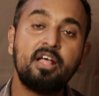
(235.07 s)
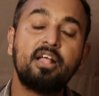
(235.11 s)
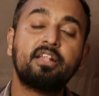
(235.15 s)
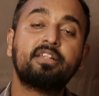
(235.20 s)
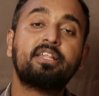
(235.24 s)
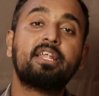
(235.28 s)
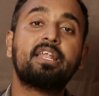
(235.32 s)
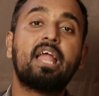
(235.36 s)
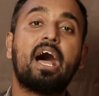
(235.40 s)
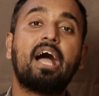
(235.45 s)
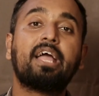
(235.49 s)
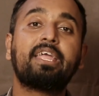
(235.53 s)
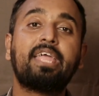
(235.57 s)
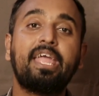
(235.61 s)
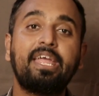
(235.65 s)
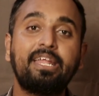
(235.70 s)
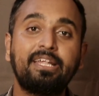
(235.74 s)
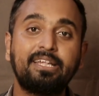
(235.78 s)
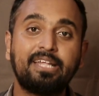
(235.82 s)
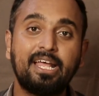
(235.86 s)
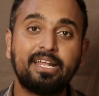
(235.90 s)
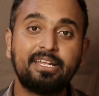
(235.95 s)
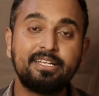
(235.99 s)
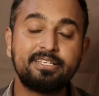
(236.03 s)
then
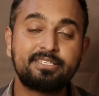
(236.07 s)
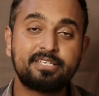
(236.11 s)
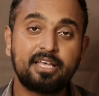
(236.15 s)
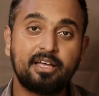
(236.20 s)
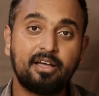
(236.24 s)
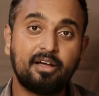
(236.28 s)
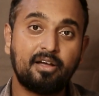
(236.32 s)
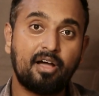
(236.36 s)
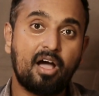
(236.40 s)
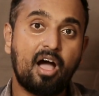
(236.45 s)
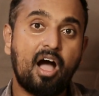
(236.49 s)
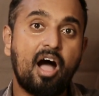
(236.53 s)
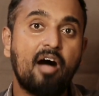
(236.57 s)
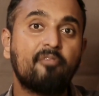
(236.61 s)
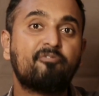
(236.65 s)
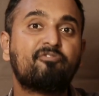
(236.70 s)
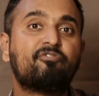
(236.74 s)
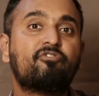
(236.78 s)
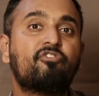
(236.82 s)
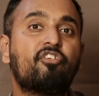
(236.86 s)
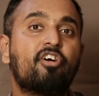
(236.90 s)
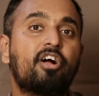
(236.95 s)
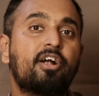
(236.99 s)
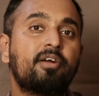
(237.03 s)
again there is a
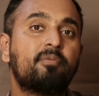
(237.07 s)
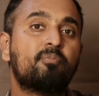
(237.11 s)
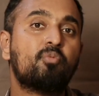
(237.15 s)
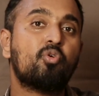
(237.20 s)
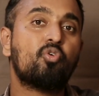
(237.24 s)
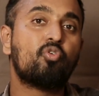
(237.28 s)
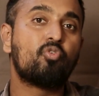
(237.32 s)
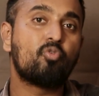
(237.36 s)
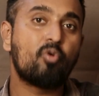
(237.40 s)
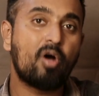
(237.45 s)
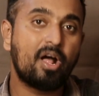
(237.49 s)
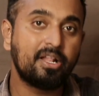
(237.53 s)
upward move,